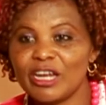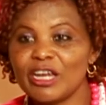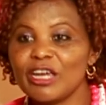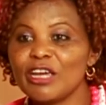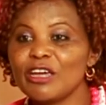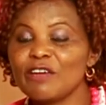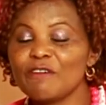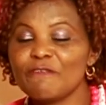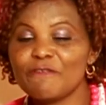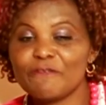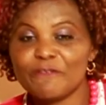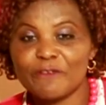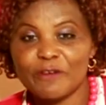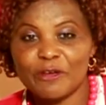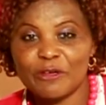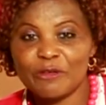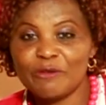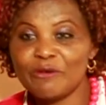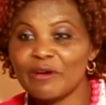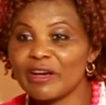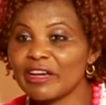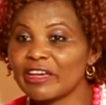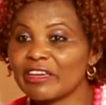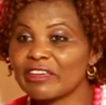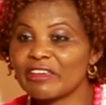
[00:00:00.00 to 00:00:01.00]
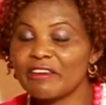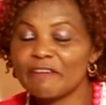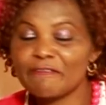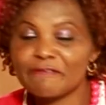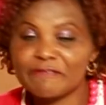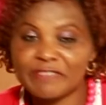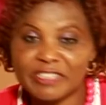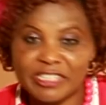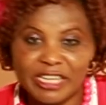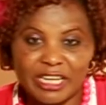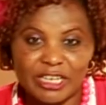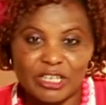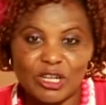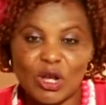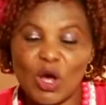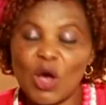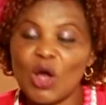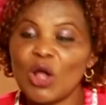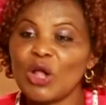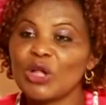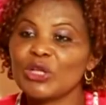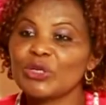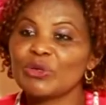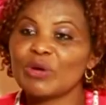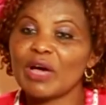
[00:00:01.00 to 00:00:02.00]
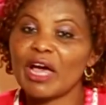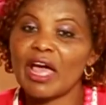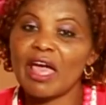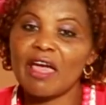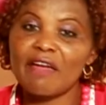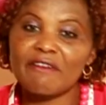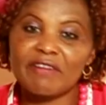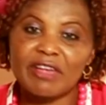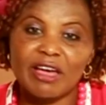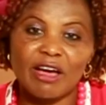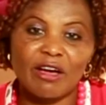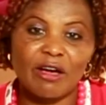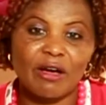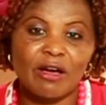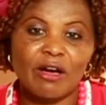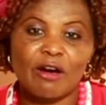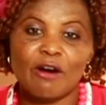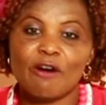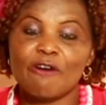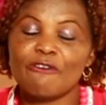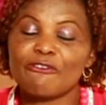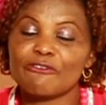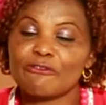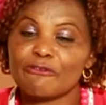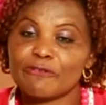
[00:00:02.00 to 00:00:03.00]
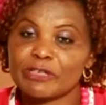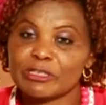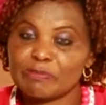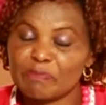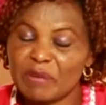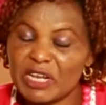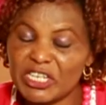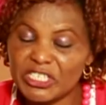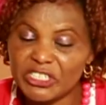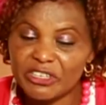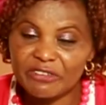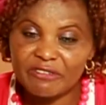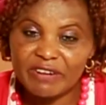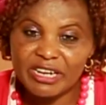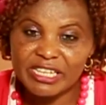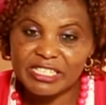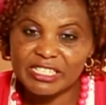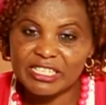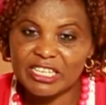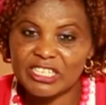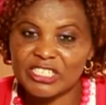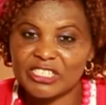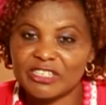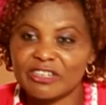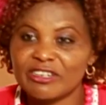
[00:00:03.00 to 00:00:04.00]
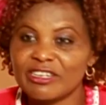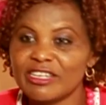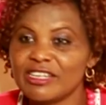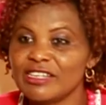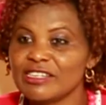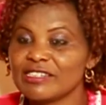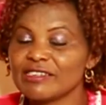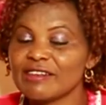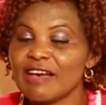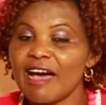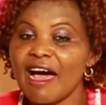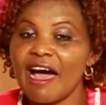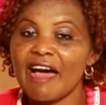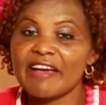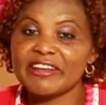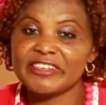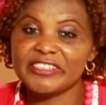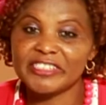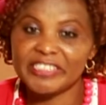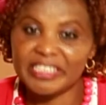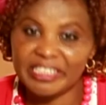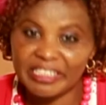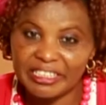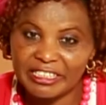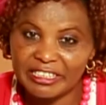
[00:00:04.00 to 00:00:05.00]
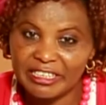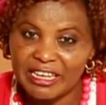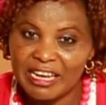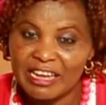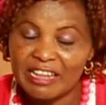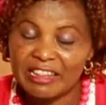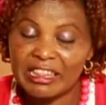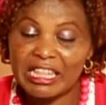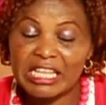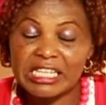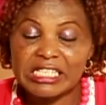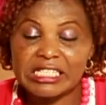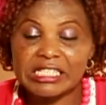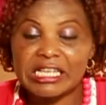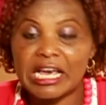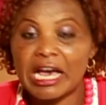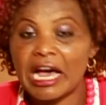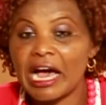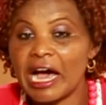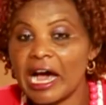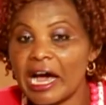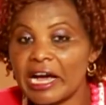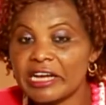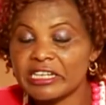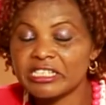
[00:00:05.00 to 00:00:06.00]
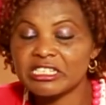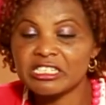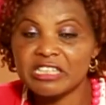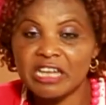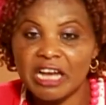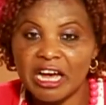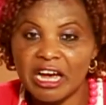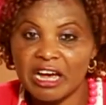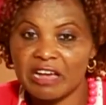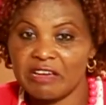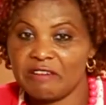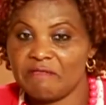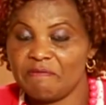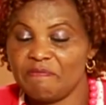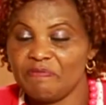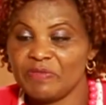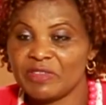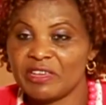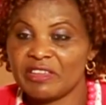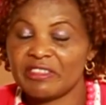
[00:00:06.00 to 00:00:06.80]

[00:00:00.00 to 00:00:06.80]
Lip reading: If you are gifted, or your area of specialization is IT, this is the high time.